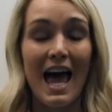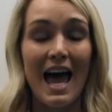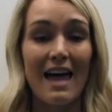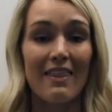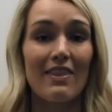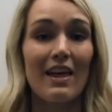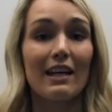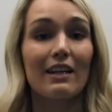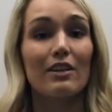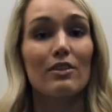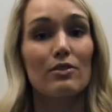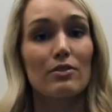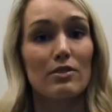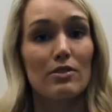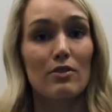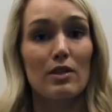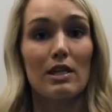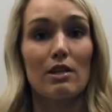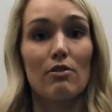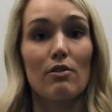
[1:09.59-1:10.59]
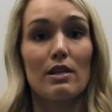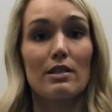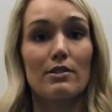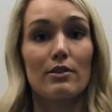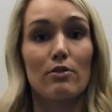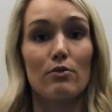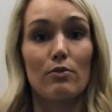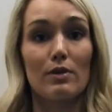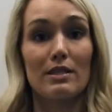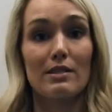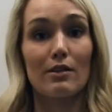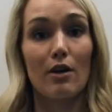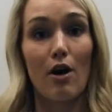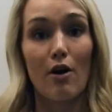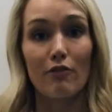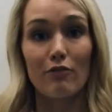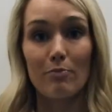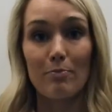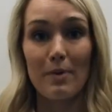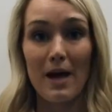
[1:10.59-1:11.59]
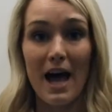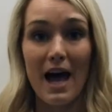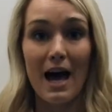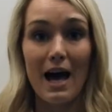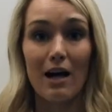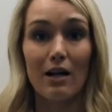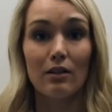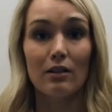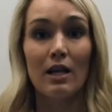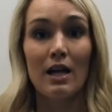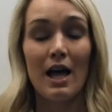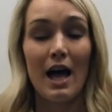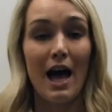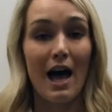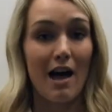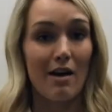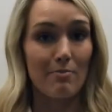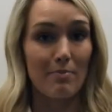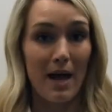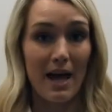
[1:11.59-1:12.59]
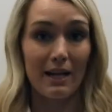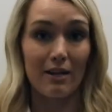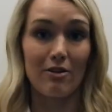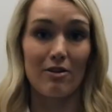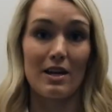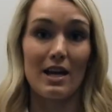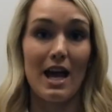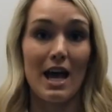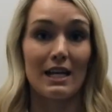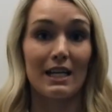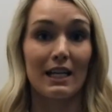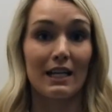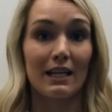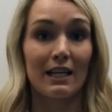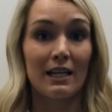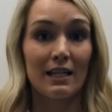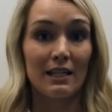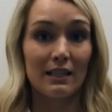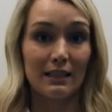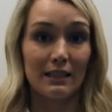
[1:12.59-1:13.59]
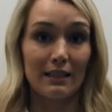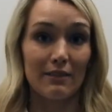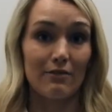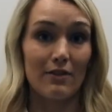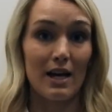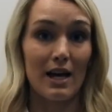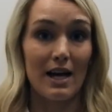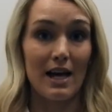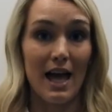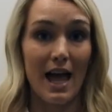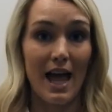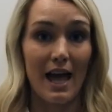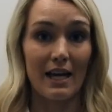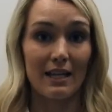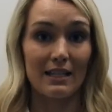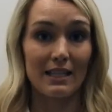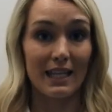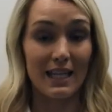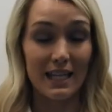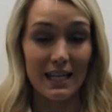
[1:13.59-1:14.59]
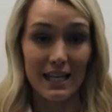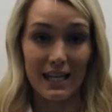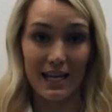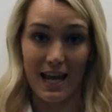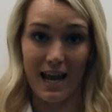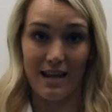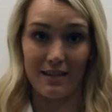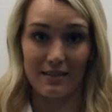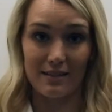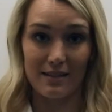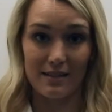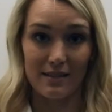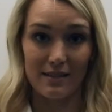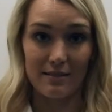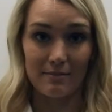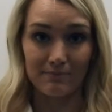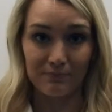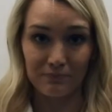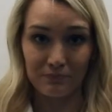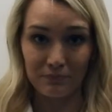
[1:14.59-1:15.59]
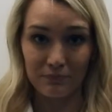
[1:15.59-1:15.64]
And that can also increase your risk of bowel, pancreatic, liver, and kidney cancers.